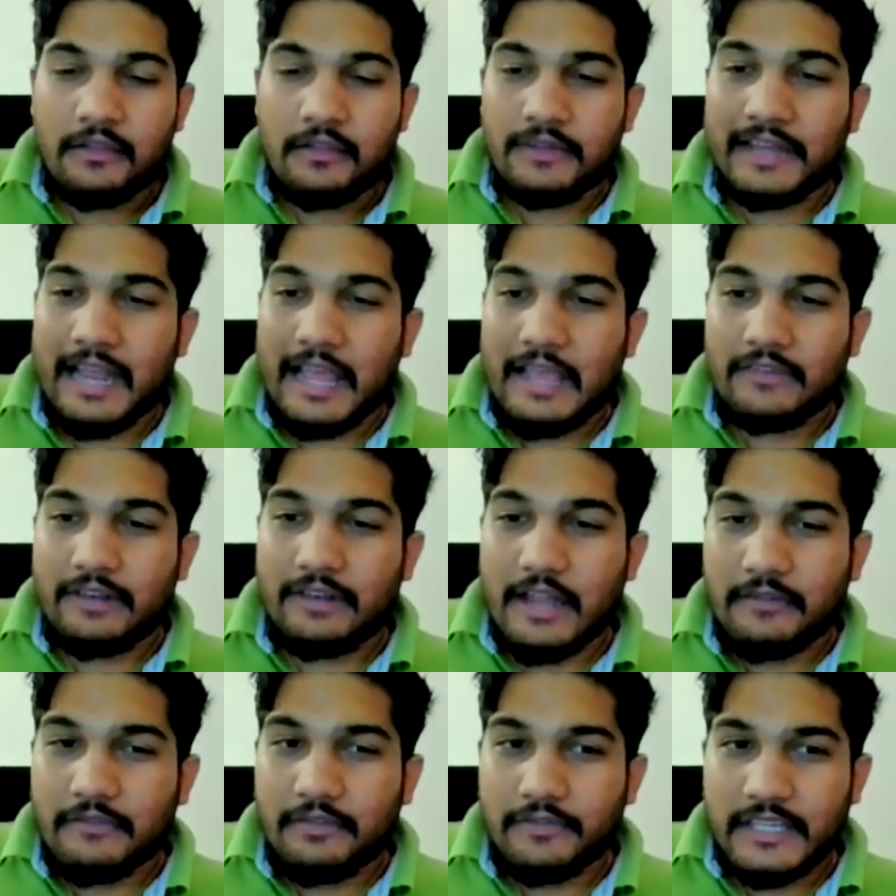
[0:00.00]
When I
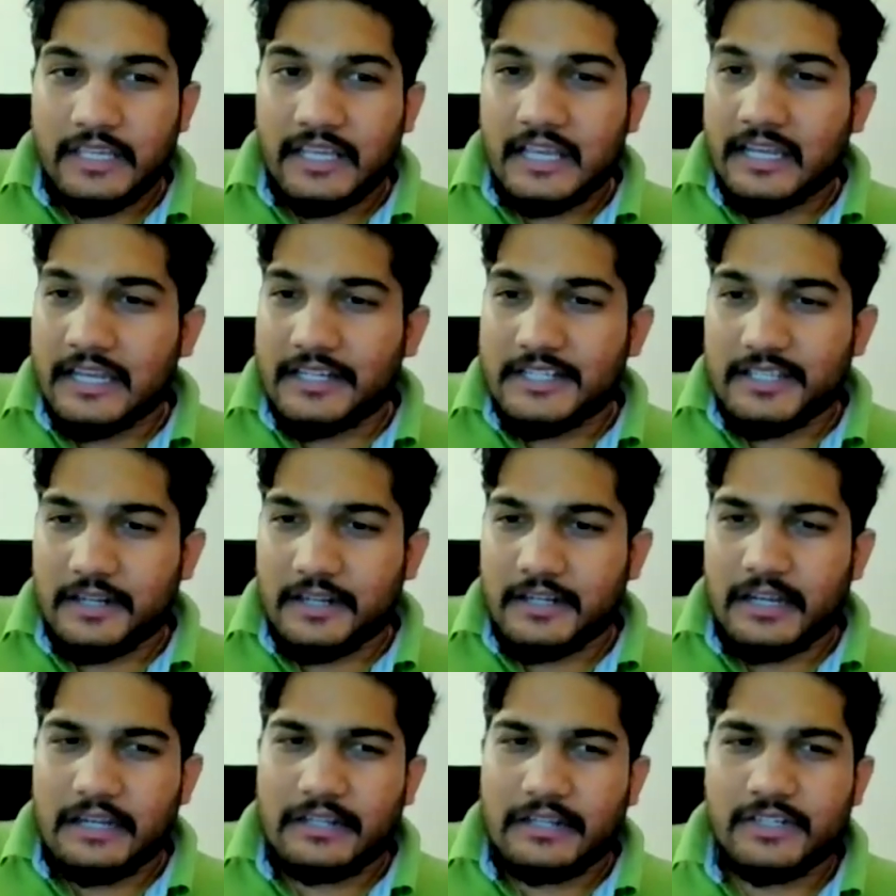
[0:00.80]
will have a vehicle,
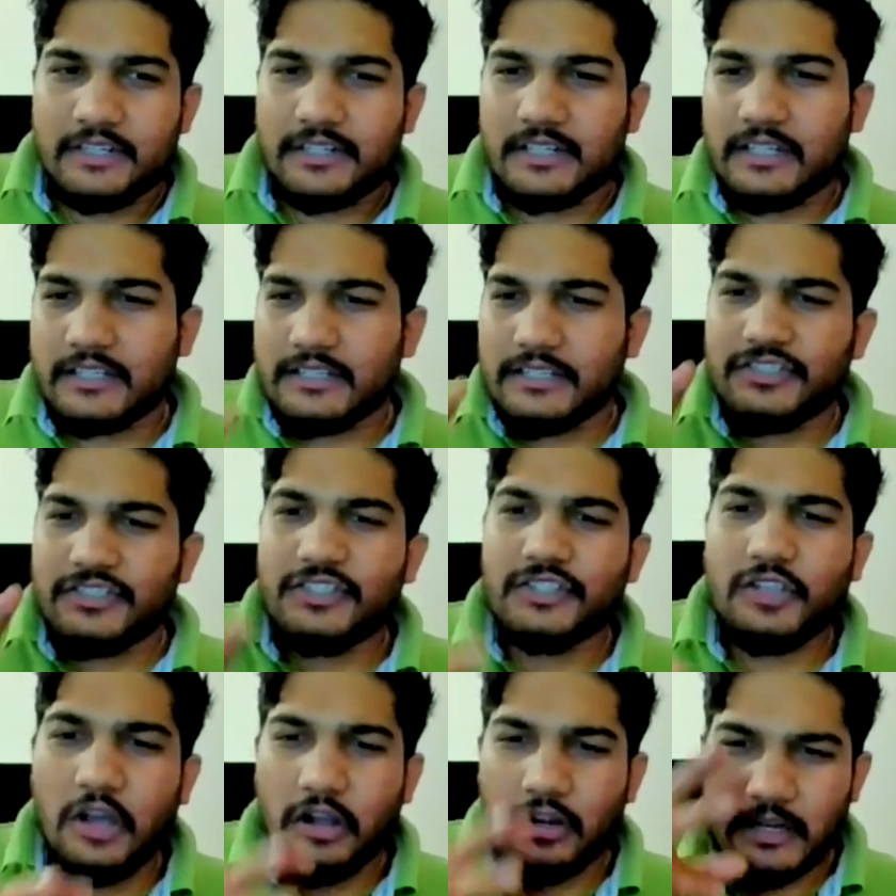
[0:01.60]
etc., etc. This
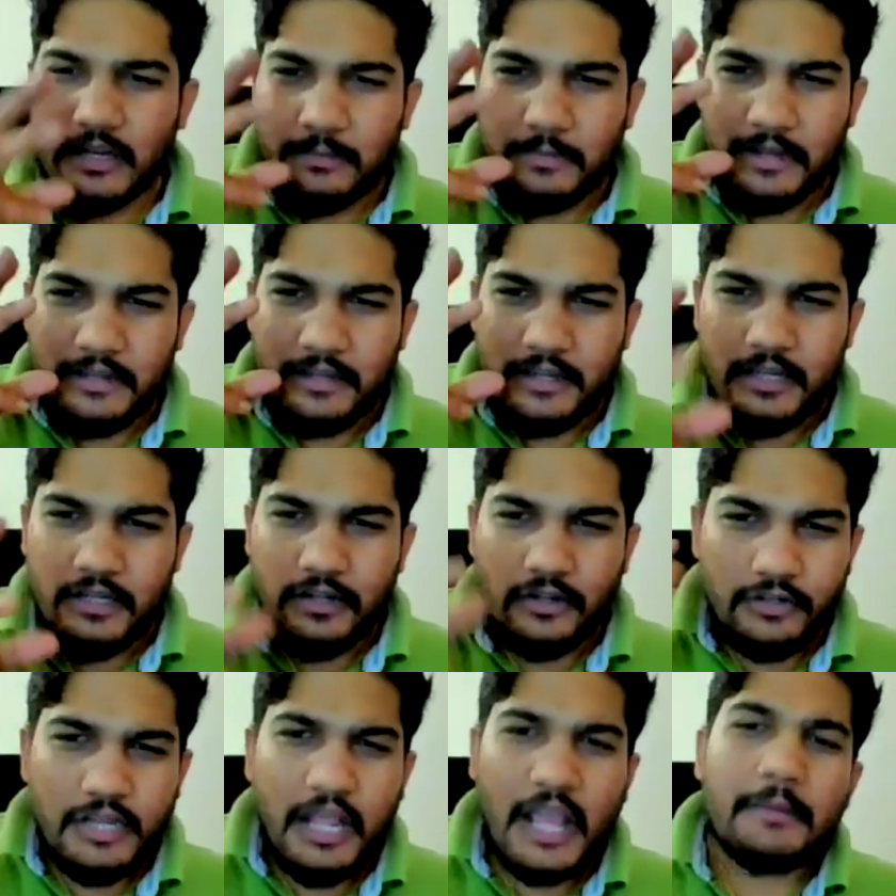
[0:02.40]
is all
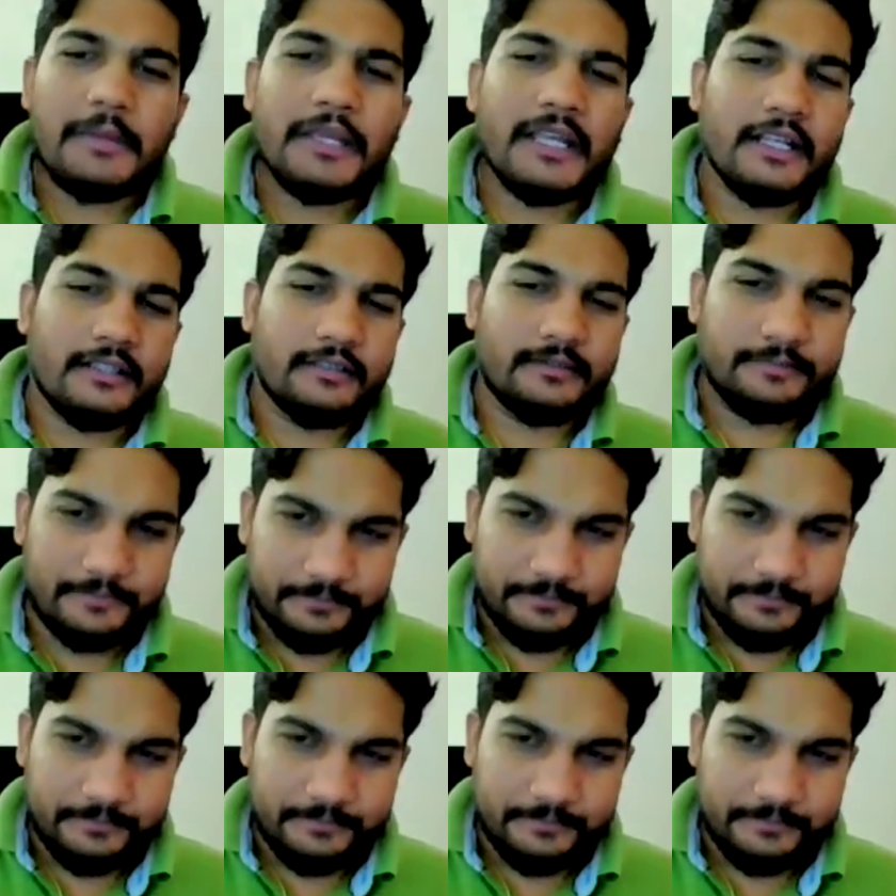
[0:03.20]
dependent on timing,